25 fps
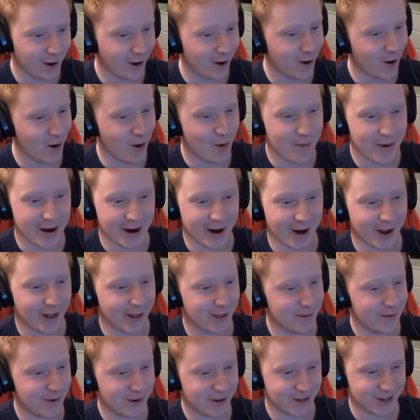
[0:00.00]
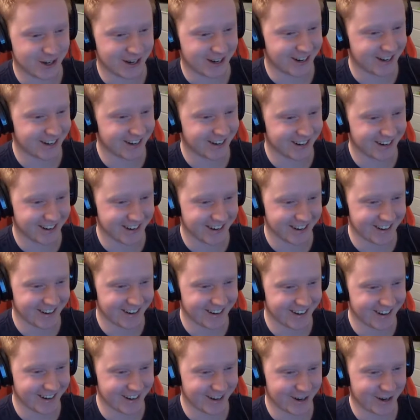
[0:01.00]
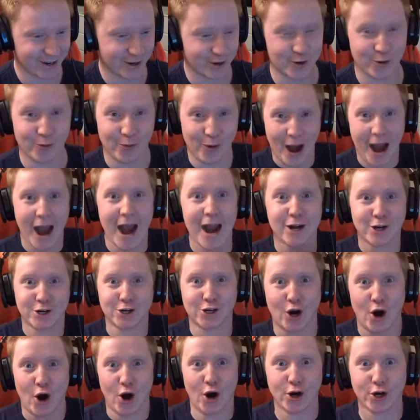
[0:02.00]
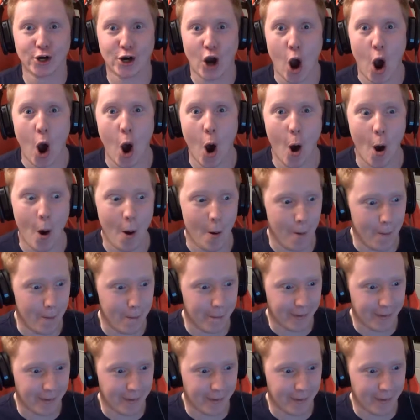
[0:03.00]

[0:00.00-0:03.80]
Oh my god, the music. Grant Kirkhope!